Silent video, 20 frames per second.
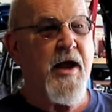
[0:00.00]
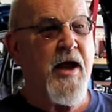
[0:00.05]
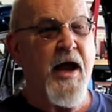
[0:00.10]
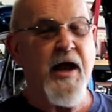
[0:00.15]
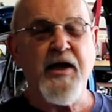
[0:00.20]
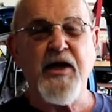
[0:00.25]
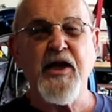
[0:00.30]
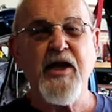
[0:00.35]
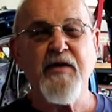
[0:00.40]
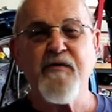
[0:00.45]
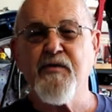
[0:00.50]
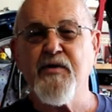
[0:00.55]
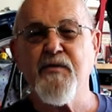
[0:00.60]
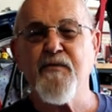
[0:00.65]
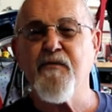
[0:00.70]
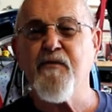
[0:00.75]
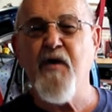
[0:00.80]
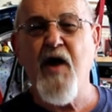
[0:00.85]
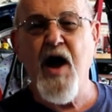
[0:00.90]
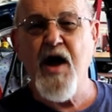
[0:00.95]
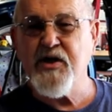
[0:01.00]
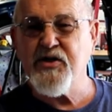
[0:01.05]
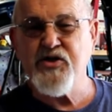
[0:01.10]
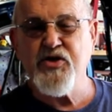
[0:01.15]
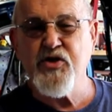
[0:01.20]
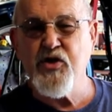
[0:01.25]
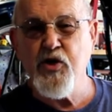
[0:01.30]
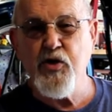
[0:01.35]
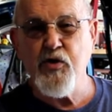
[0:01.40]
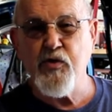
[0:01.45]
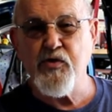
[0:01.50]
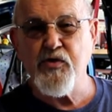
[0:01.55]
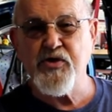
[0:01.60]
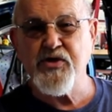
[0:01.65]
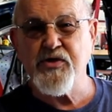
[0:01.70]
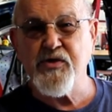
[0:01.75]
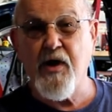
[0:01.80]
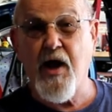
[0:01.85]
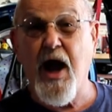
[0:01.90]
And even Fox News,